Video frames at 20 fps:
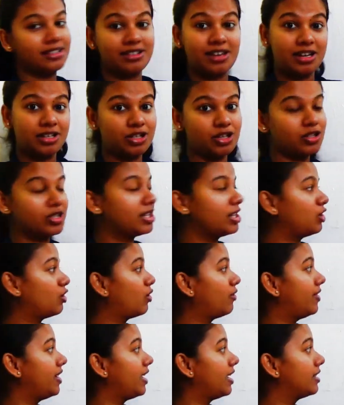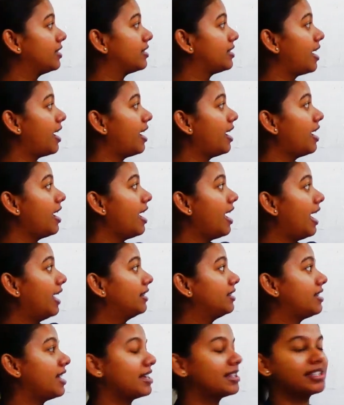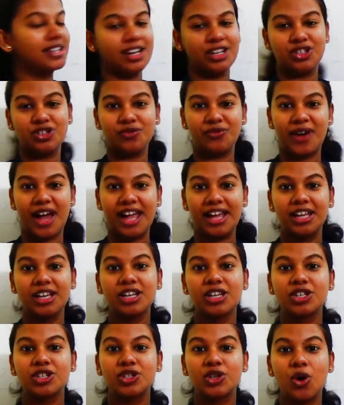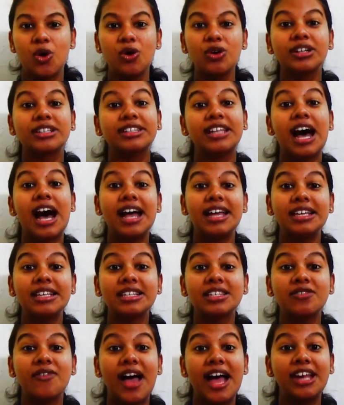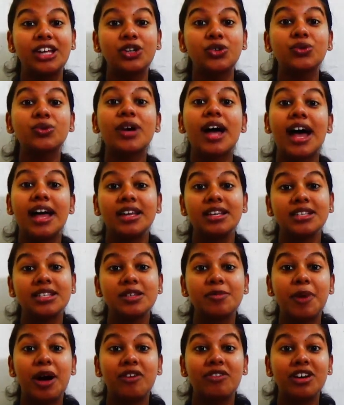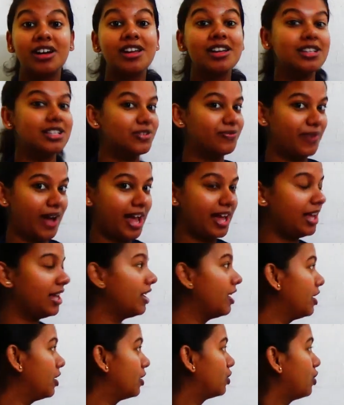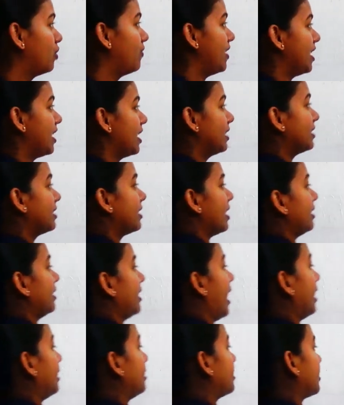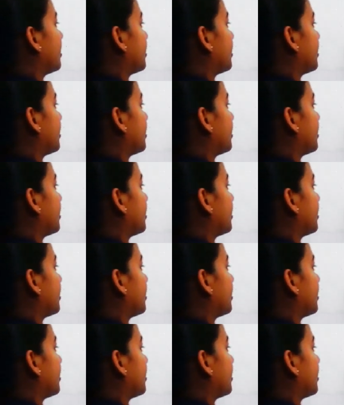raised to 0 we can say, and x raised to 5. So the highest value, highest power is 5. So we can say that